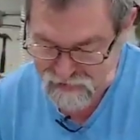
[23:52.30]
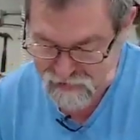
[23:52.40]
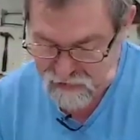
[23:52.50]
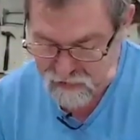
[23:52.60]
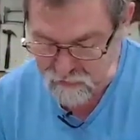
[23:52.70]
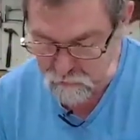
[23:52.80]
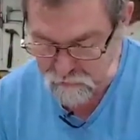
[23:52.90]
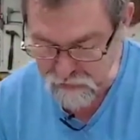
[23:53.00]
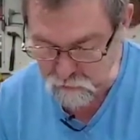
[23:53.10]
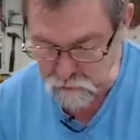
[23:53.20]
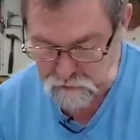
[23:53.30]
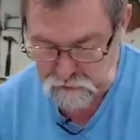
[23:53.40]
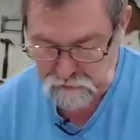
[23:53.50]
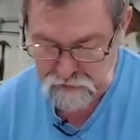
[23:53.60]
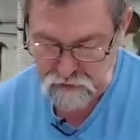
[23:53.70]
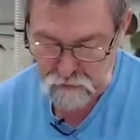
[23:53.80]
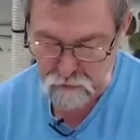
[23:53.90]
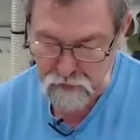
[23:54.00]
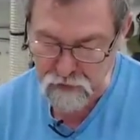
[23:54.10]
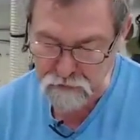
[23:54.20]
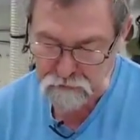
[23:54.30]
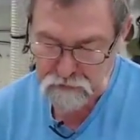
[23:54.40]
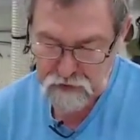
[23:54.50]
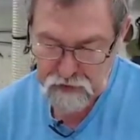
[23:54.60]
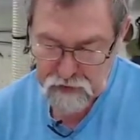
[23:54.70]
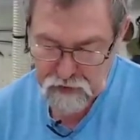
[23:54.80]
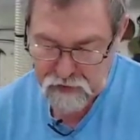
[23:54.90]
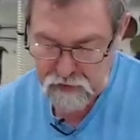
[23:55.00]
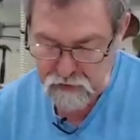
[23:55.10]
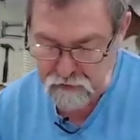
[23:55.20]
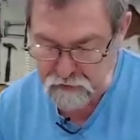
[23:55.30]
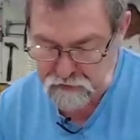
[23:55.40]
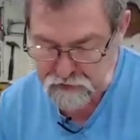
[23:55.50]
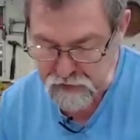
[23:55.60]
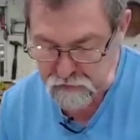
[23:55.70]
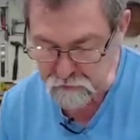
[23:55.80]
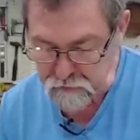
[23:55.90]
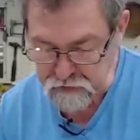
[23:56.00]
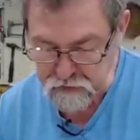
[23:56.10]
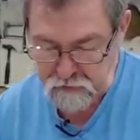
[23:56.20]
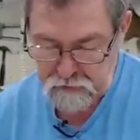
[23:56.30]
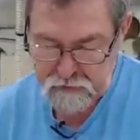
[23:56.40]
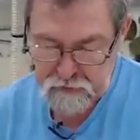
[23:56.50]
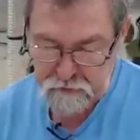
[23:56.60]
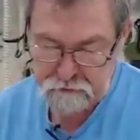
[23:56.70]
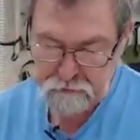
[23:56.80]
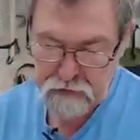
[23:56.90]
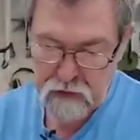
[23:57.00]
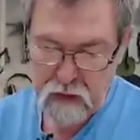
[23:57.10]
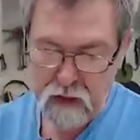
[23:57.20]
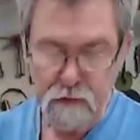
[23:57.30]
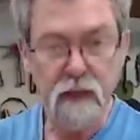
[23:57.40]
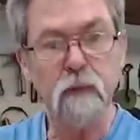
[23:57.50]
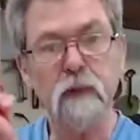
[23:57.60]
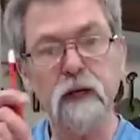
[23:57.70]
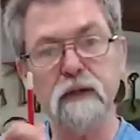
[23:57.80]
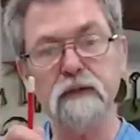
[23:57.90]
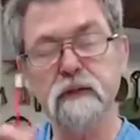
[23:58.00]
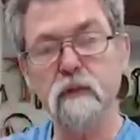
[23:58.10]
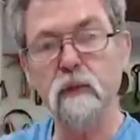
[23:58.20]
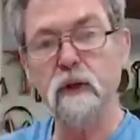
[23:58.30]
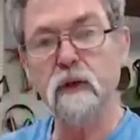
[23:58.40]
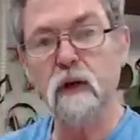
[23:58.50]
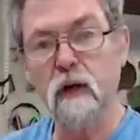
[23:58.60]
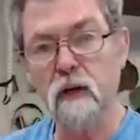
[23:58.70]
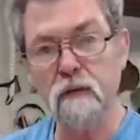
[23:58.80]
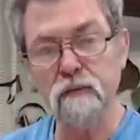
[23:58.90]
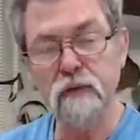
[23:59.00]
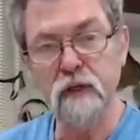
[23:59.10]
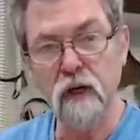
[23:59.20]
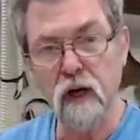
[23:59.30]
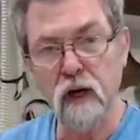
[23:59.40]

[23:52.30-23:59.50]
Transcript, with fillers: We've had a look at the flat top blade. The Stanton bench going out. I'm going to announce the winner of the